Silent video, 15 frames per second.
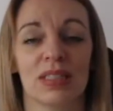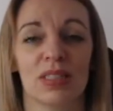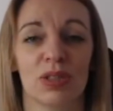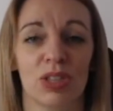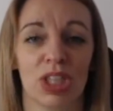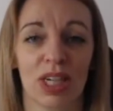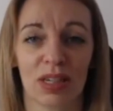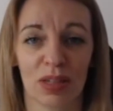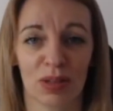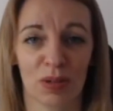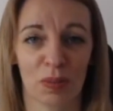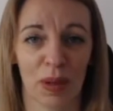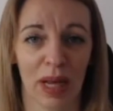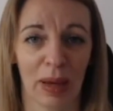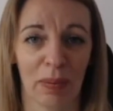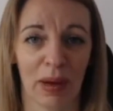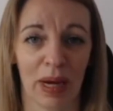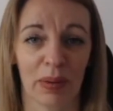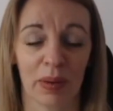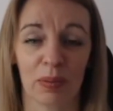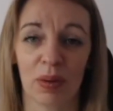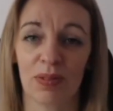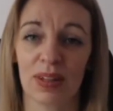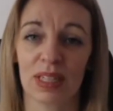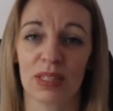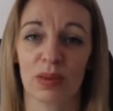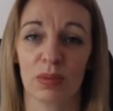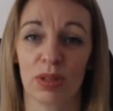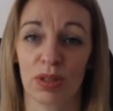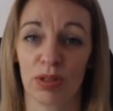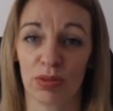So she had a good play about, and we've ended up with